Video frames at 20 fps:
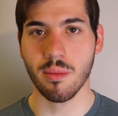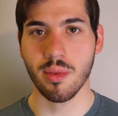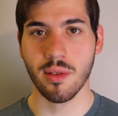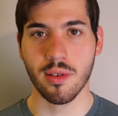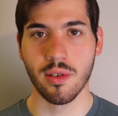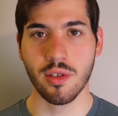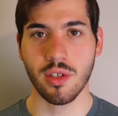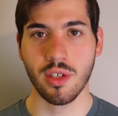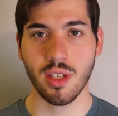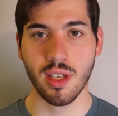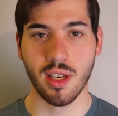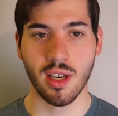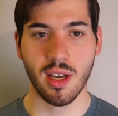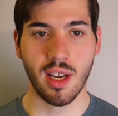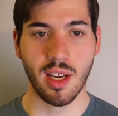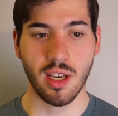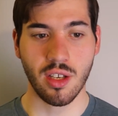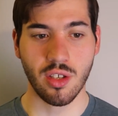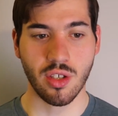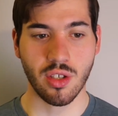bullshit
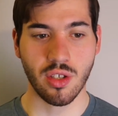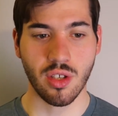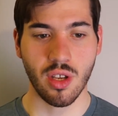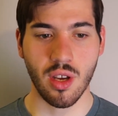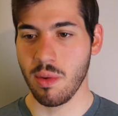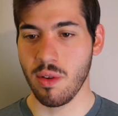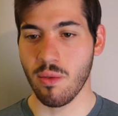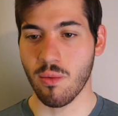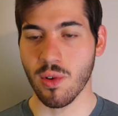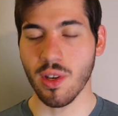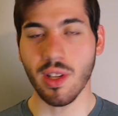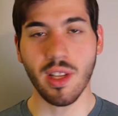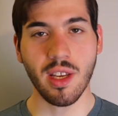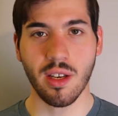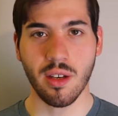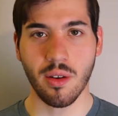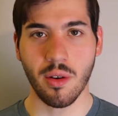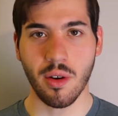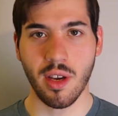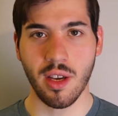and just be really
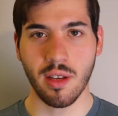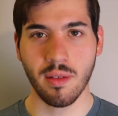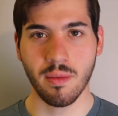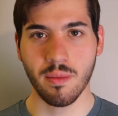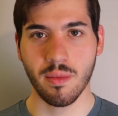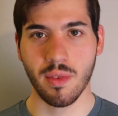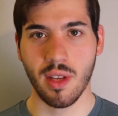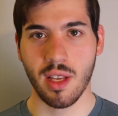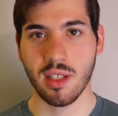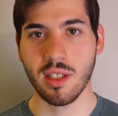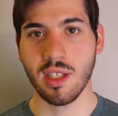annoying and